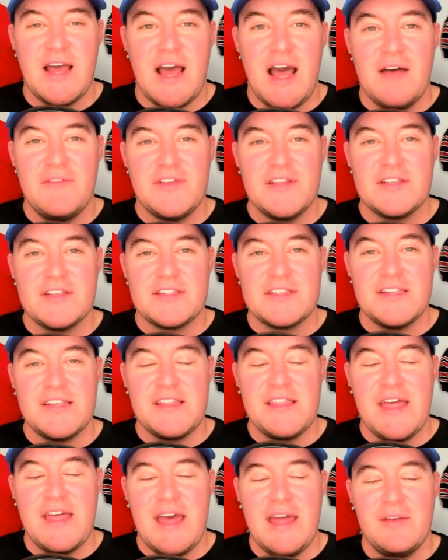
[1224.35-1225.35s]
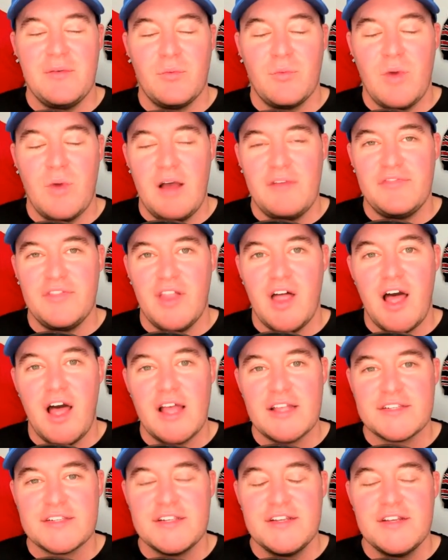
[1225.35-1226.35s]
Obviously, that rough
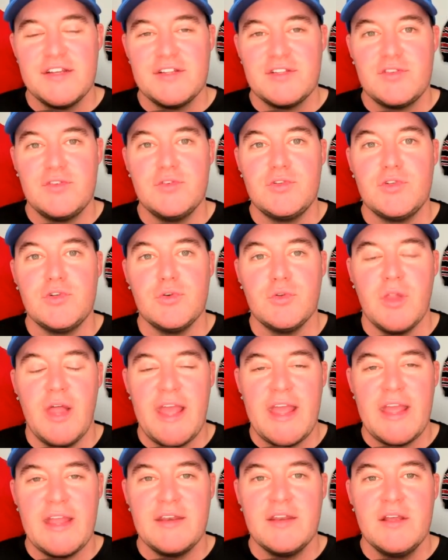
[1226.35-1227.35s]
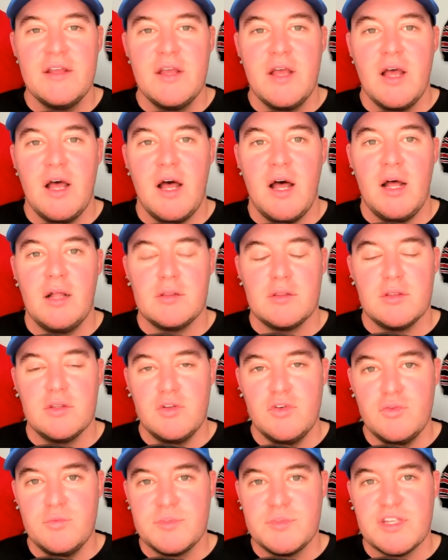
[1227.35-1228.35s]
loss to Tulane uh,
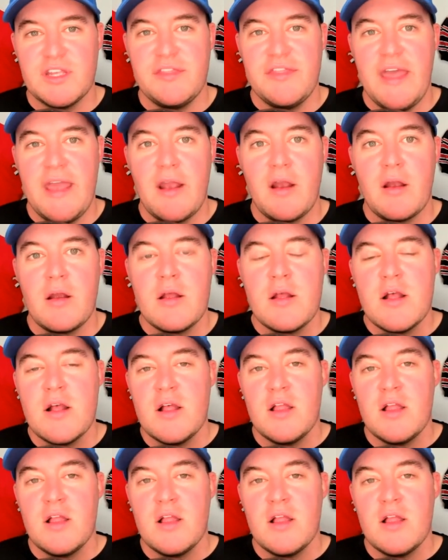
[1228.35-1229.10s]
looms in there.